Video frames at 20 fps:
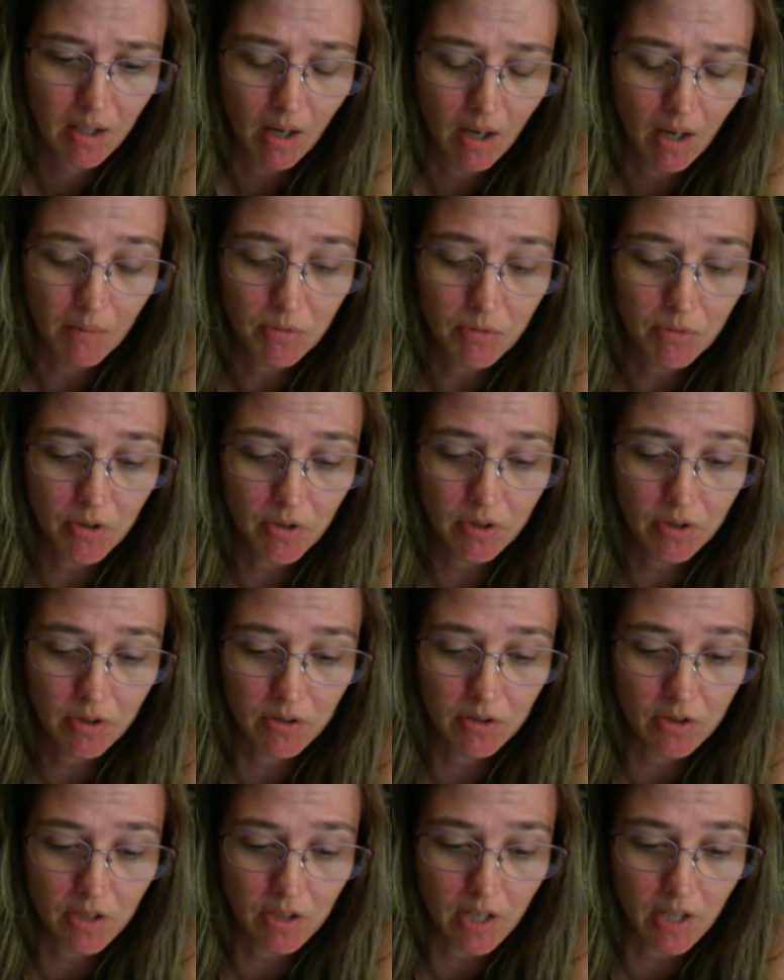I'm sure that
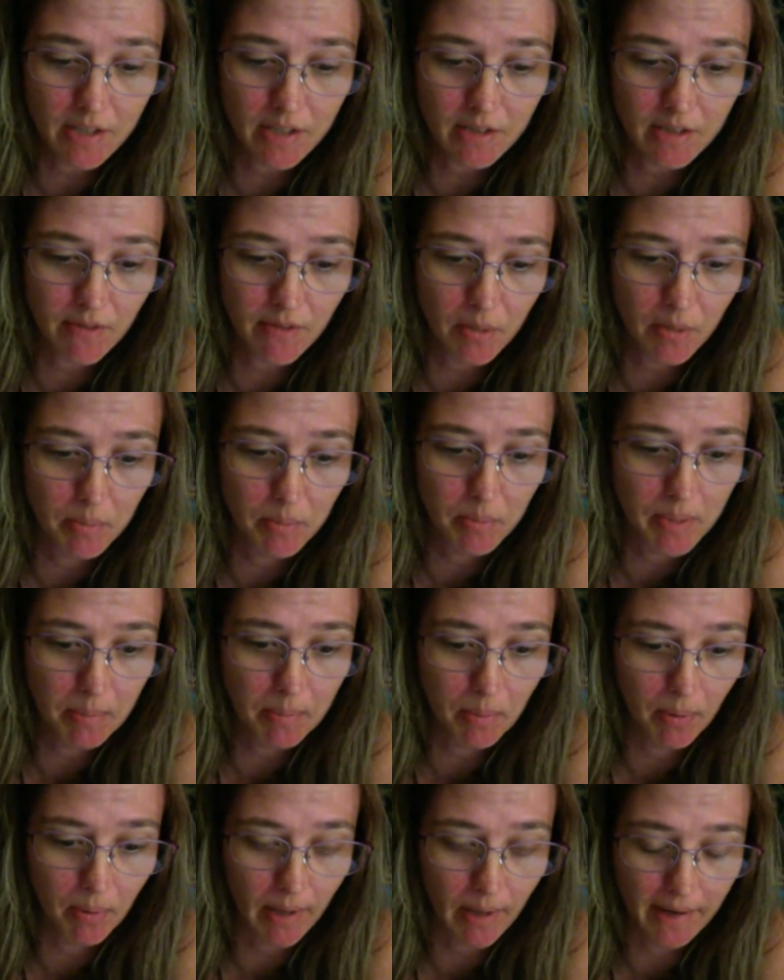there's lots of other
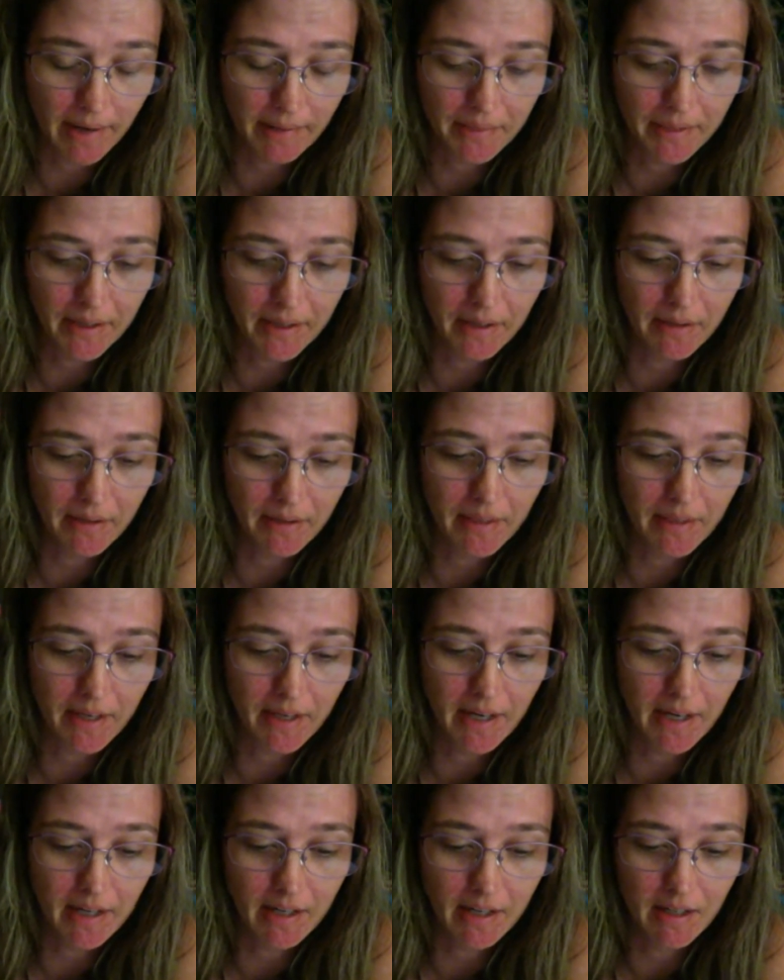people out there
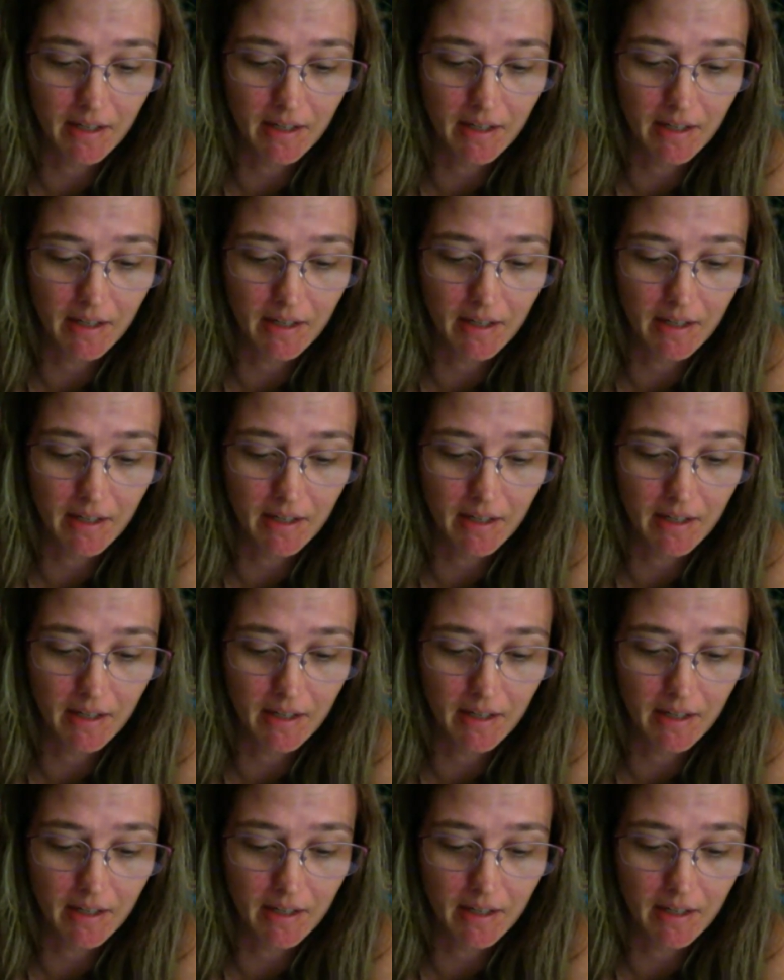that